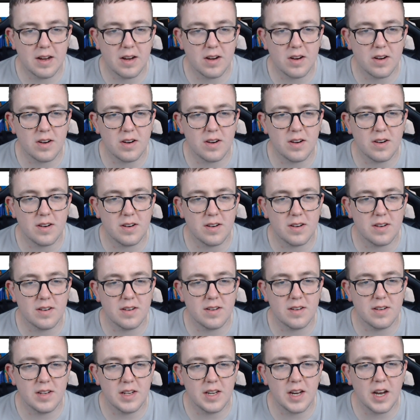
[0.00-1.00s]

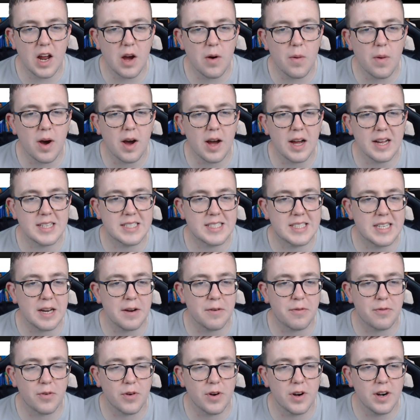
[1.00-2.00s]
Oh, you know what? It's
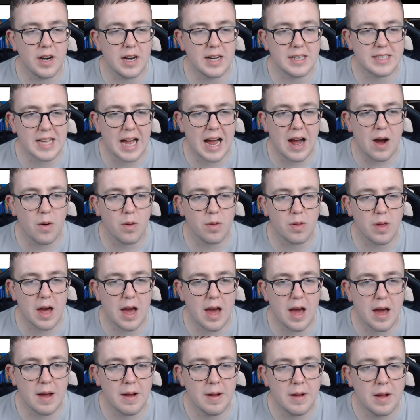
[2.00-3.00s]
different. It's out
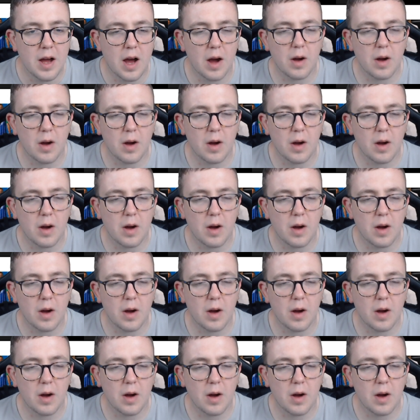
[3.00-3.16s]
there.